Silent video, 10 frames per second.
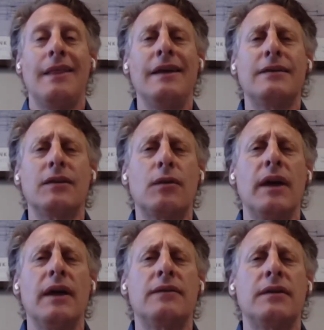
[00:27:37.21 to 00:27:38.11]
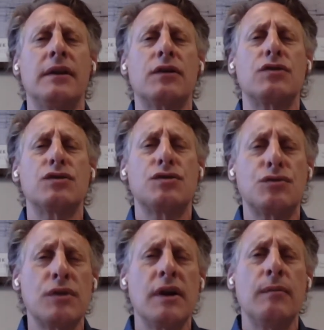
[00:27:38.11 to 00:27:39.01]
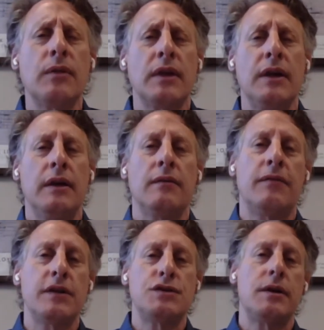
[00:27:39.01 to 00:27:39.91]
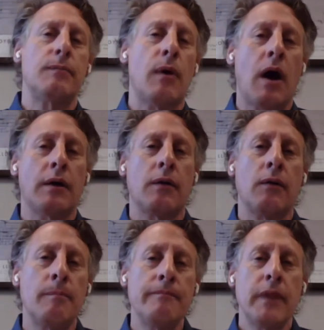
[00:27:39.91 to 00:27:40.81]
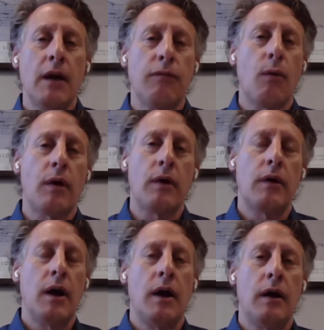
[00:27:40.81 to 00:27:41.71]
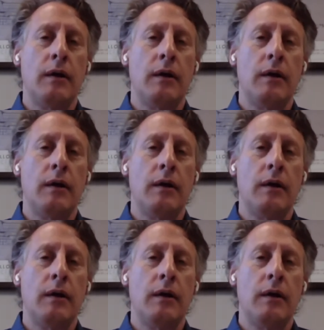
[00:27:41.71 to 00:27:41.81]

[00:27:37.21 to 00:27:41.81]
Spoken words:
This creates an extremely efficient model for